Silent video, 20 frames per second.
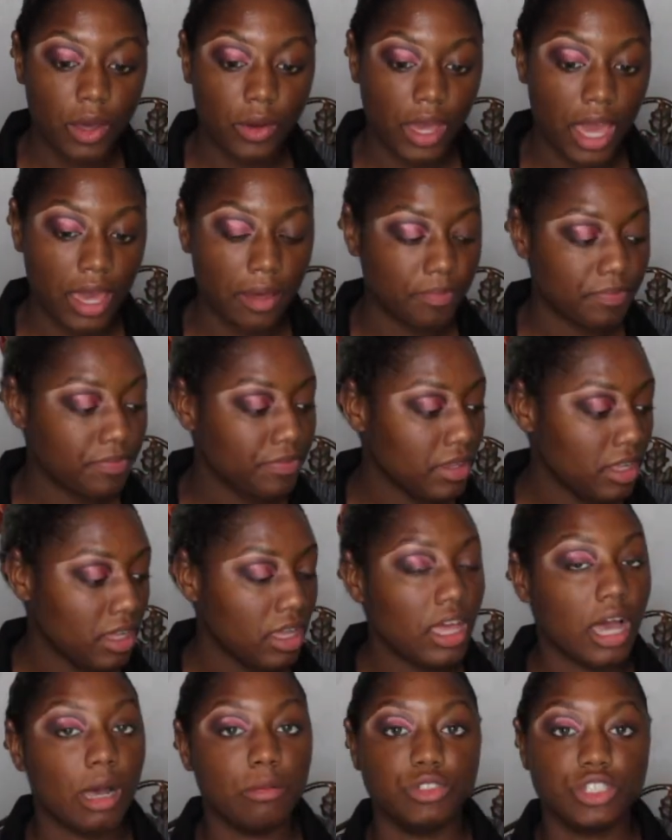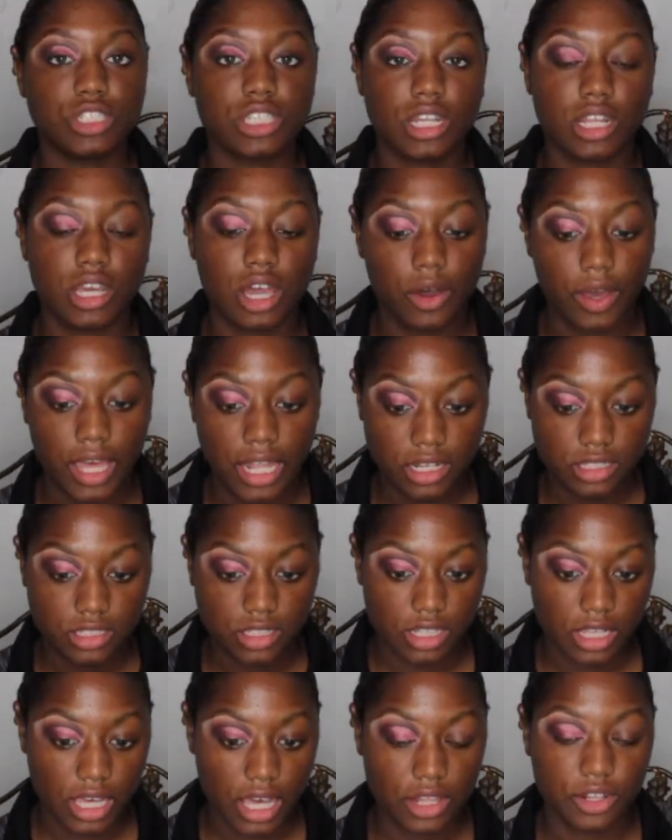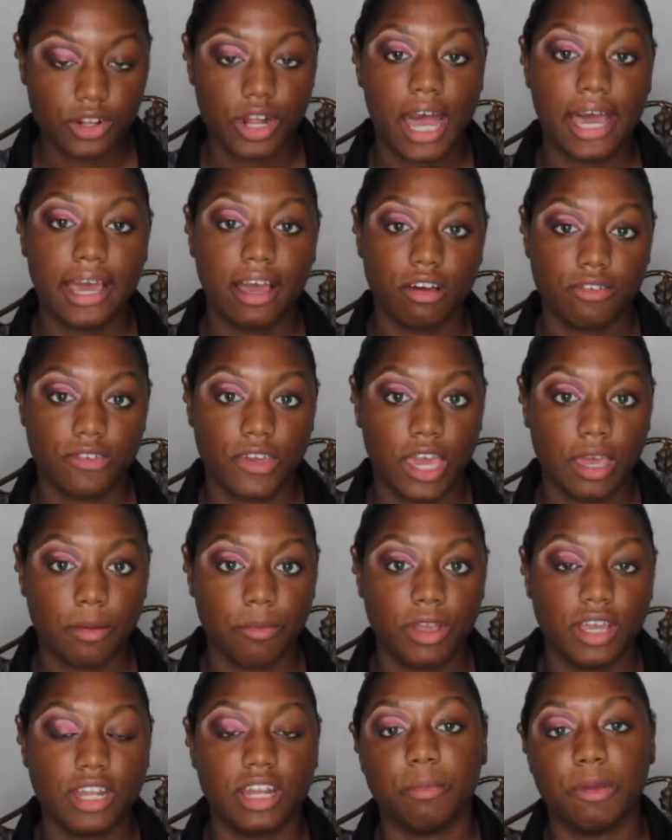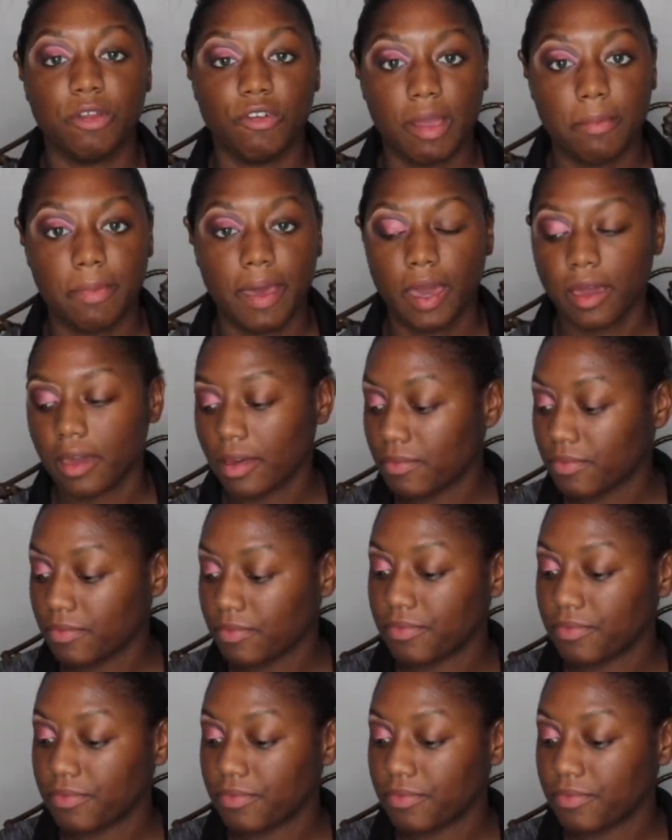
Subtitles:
Okay, I'm just going to go ahead and do the other eye off camera and I'll be right back.